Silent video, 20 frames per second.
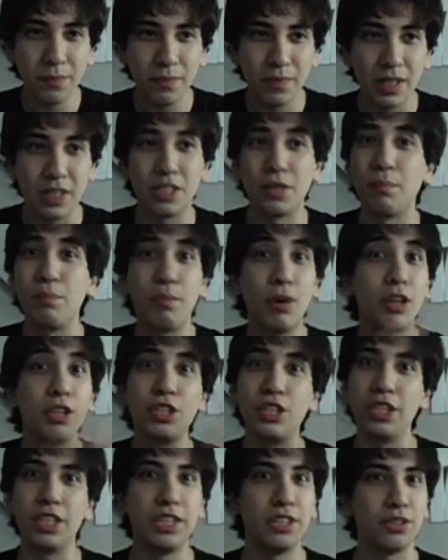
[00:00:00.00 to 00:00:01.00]
There's a bunch
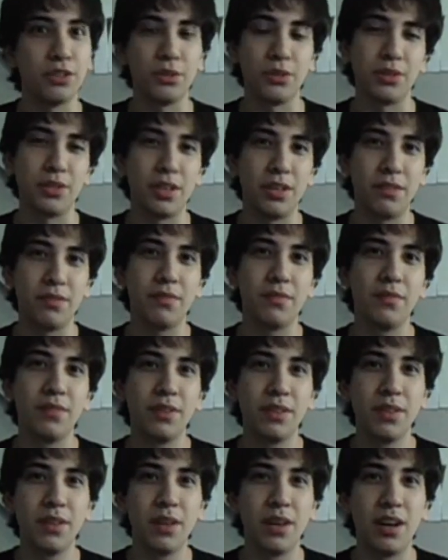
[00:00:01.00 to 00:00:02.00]
of digital stuff,
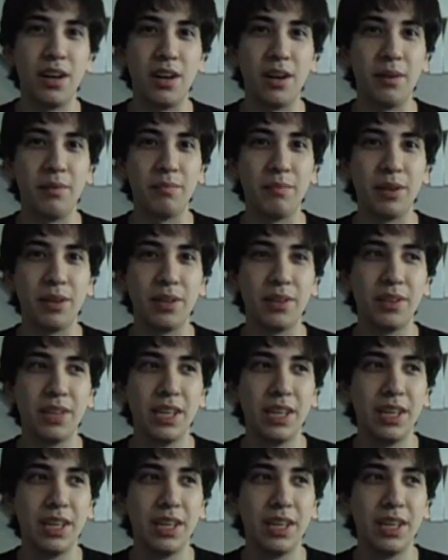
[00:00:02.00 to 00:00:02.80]
but